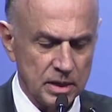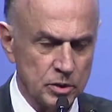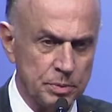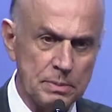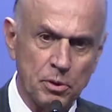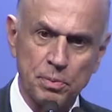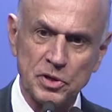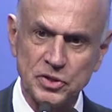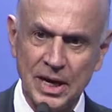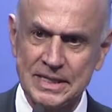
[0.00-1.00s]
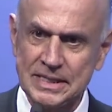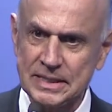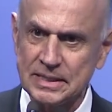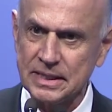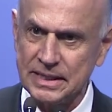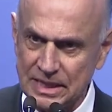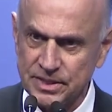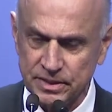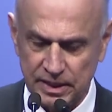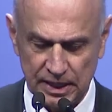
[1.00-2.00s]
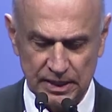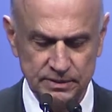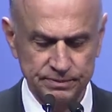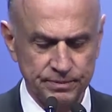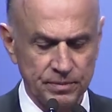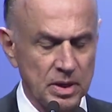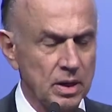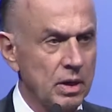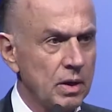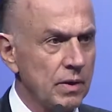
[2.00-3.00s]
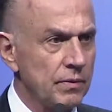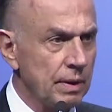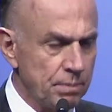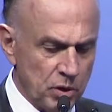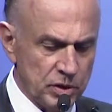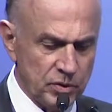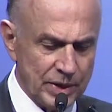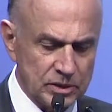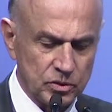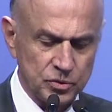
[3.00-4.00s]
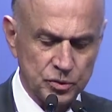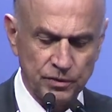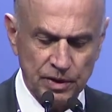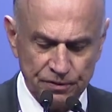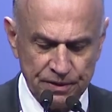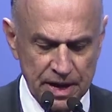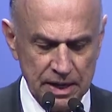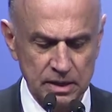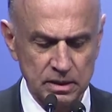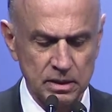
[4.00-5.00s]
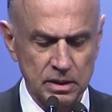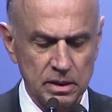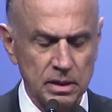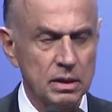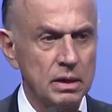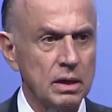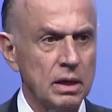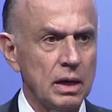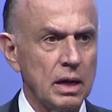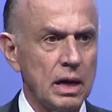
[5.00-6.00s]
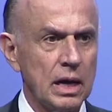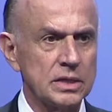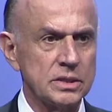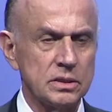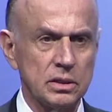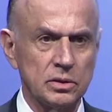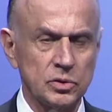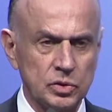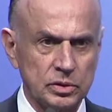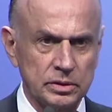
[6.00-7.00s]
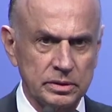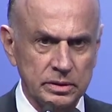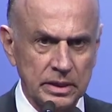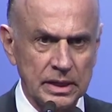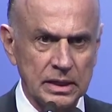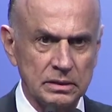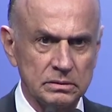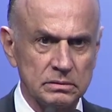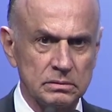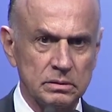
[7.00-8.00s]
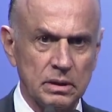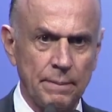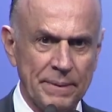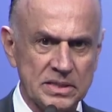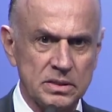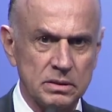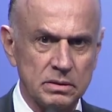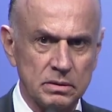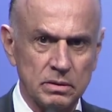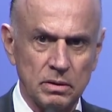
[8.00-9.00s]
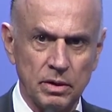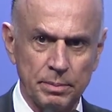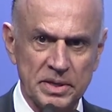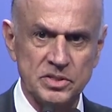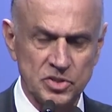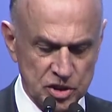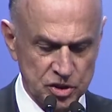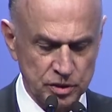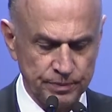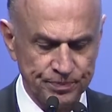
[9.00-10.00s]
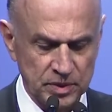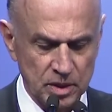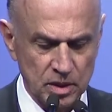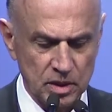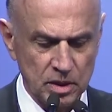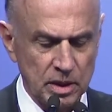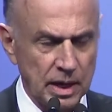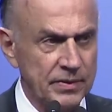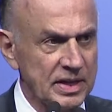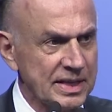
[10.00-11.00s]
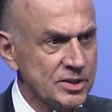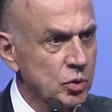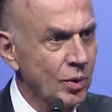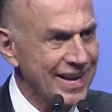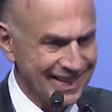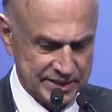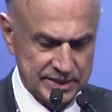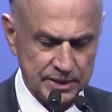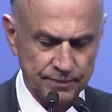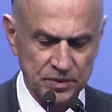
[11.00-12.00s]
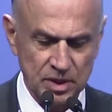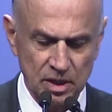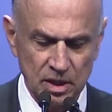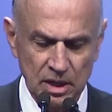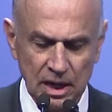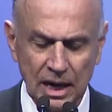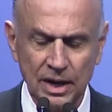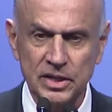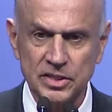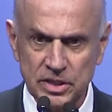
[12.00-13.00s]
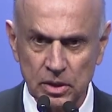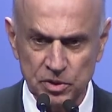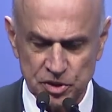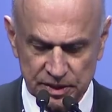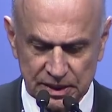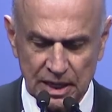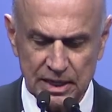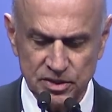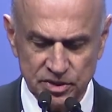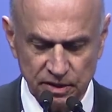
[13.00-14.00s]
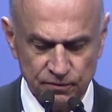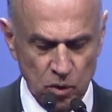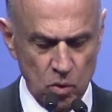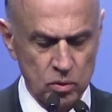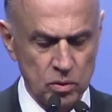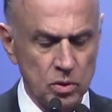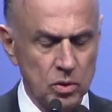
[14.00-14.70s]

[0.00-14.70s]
to be more precise, yesterday, the board of directors of Iafei has taken the best decision, and that is to elect a distinguished Italian CFO